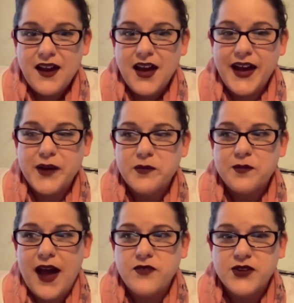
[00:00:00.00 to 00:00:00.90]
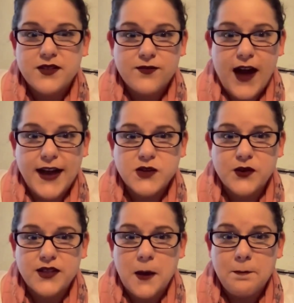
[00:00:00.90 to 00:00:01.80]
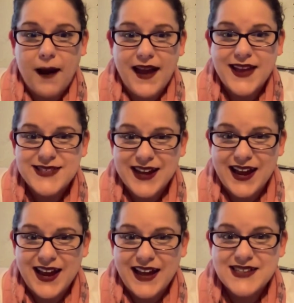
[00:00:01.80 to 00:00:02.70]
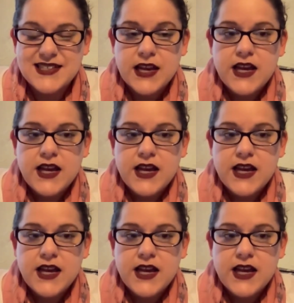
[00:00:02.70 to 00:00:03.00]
after the fact with unbiased eyes.